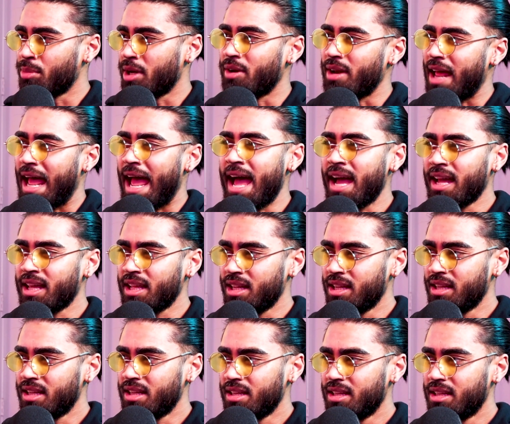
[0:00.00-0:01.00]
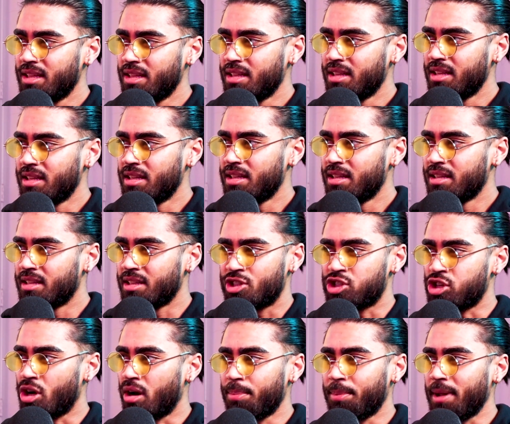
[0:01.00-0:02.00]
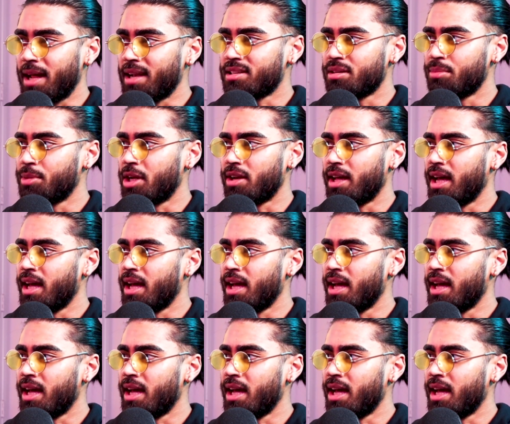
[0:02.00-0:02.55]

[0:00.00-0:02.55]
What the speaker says: About Ak? Did Sharp ask about